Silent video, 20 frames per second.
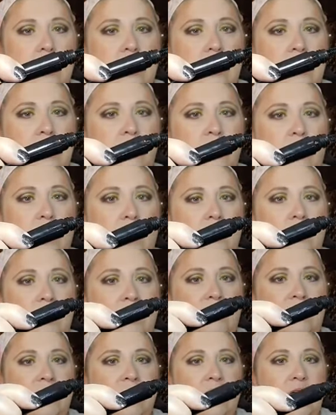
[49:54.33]
And then wipe
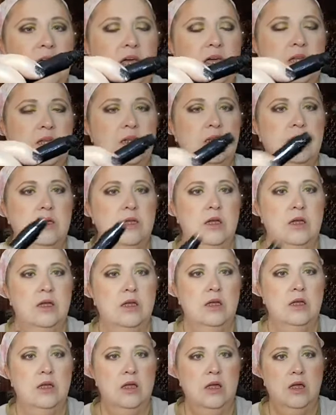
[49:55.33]
off the end.
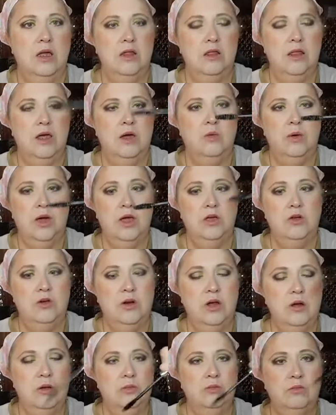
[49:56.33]
That way you're
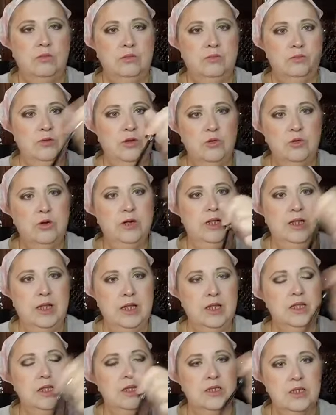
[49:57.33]
not going
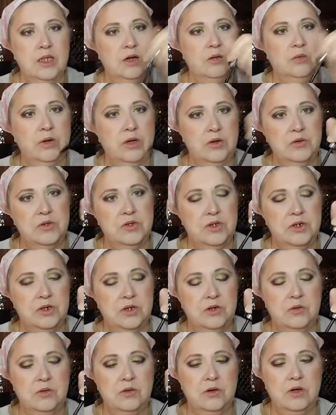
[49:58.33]
like this like we used to
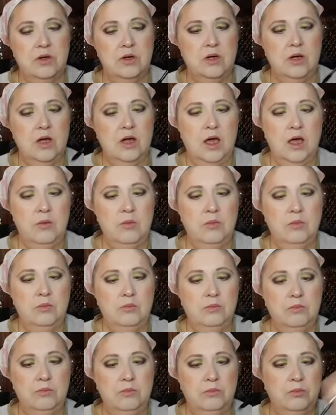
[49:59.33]
do and
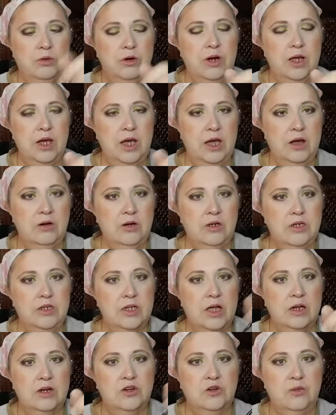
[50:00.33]
putting air
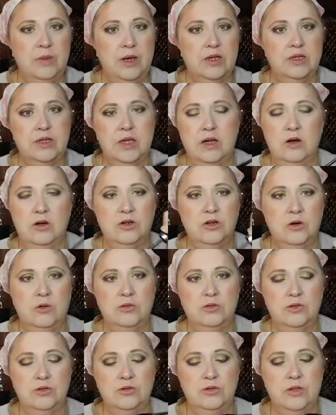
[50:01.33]
inside your mascara.
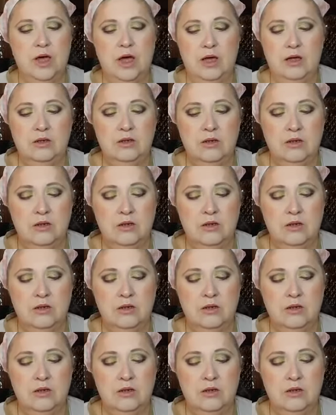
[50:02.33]
Don't do that.